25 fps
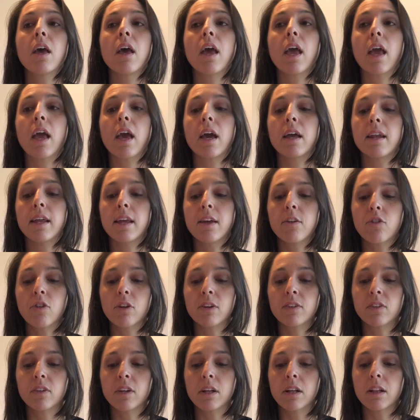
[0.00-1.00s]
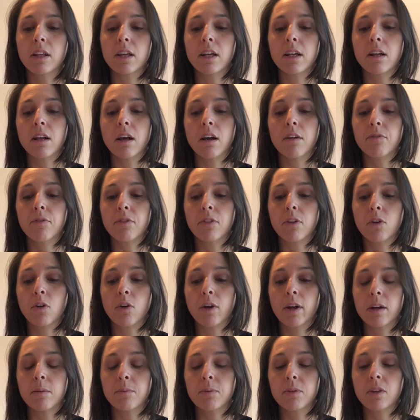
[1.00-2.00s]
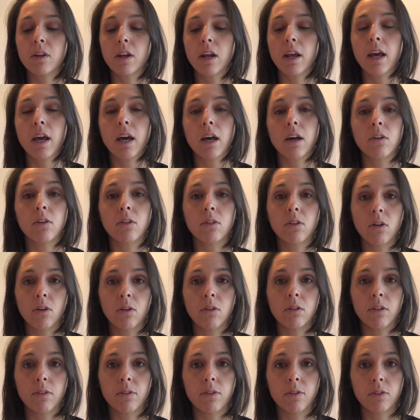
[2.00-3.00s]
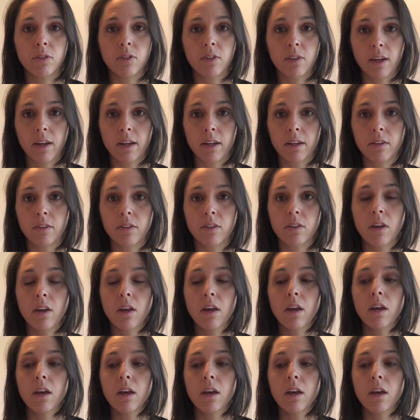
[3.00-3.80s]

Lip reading: And interestingly enough, the cramps that I had on all of those days,